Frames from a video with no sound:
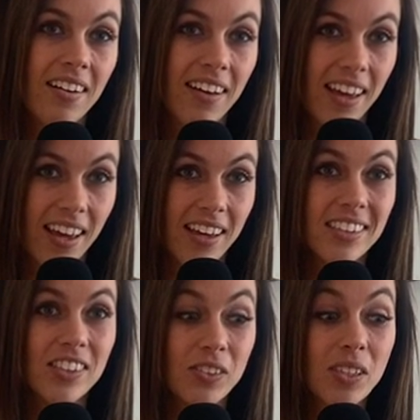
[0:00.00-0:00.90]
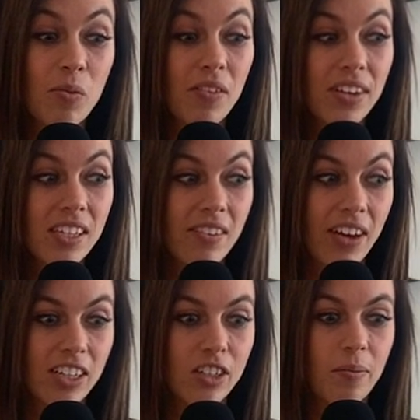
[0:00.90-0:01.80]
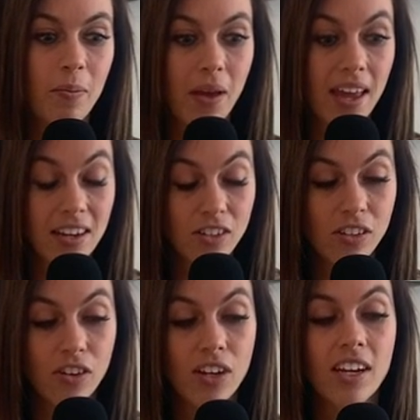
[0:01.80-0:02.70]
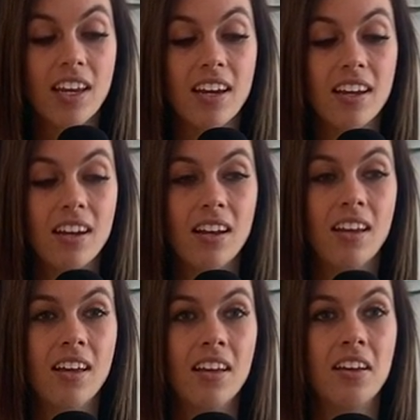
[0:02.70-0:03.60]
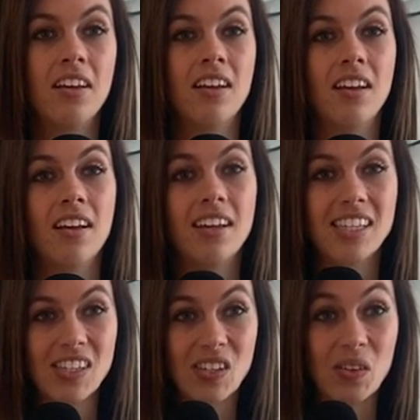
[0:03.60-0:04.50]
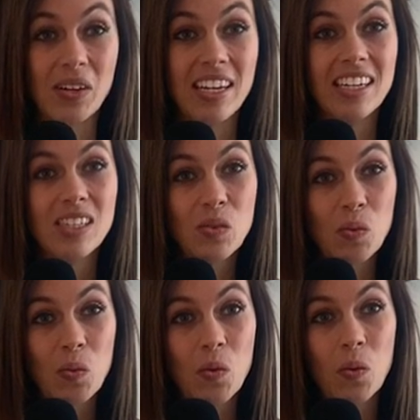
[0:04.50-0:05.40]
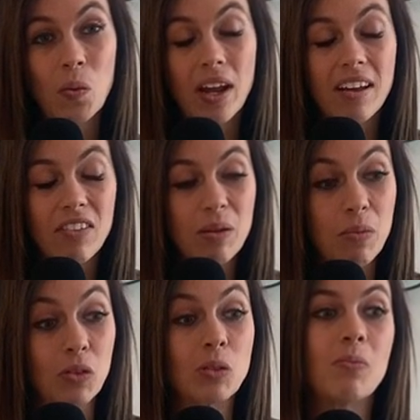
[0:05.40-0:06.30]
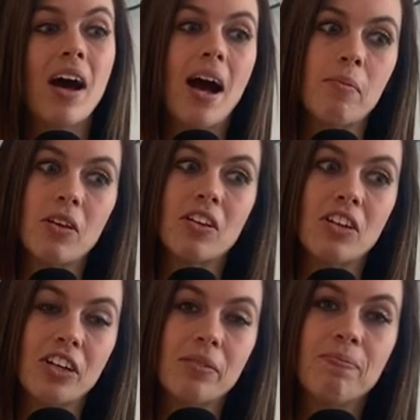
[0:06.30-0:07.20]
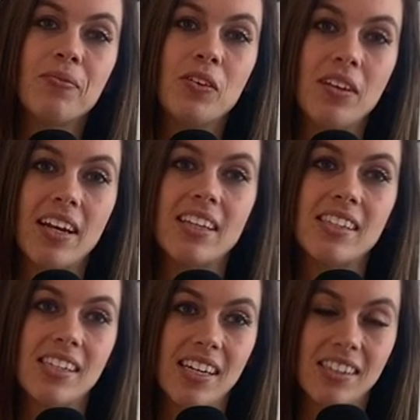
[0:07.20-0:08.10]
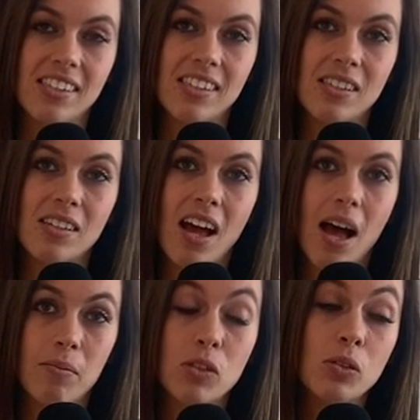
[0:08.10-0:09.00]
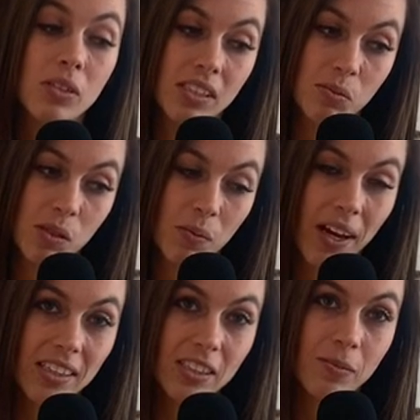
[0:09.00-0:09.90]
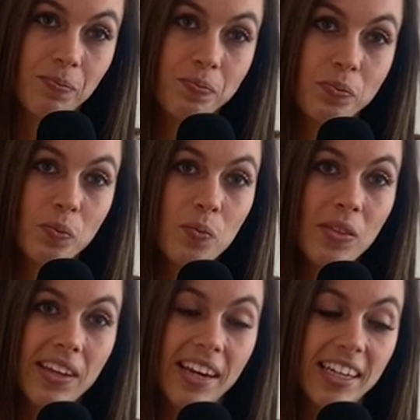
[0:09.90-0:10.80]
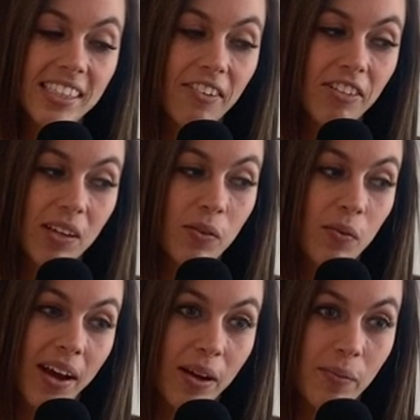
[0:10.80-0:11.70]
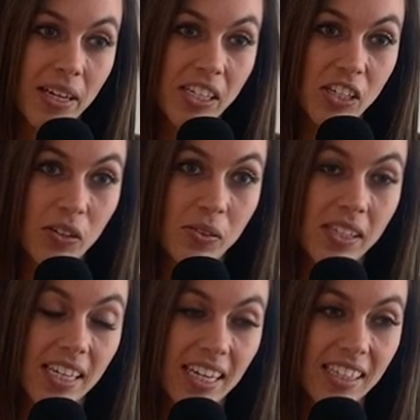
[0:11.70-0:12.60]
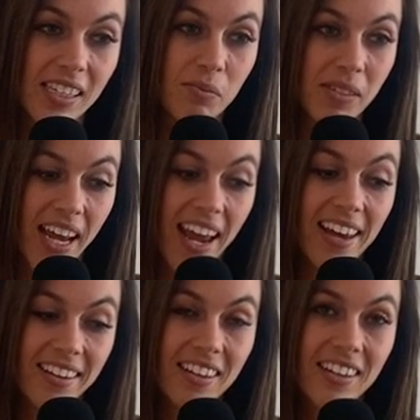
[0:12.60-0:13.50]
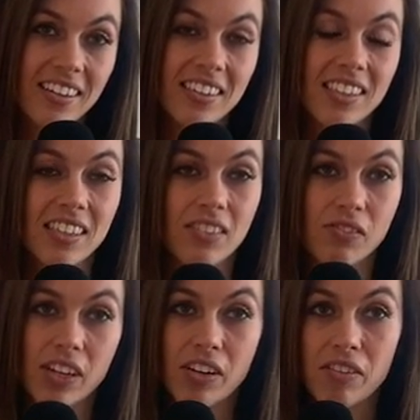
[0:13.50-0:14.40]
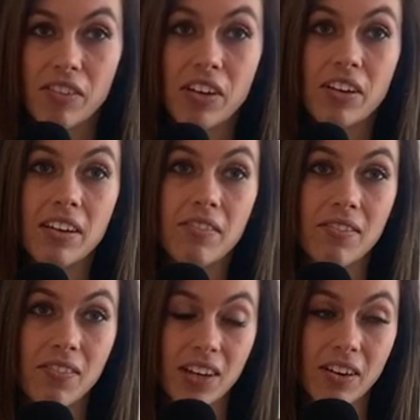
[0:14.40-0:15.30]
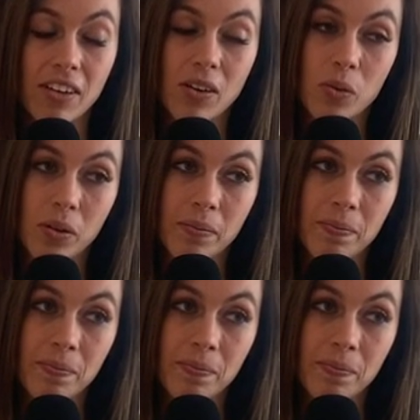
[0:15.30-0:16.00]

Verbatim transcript: Okay, so some of us have actually been to the Grand Canyon. So, it is one of the most popular United States um, tourism spots. And I definitely would recommend to go see it someday. It's very, very, very cool.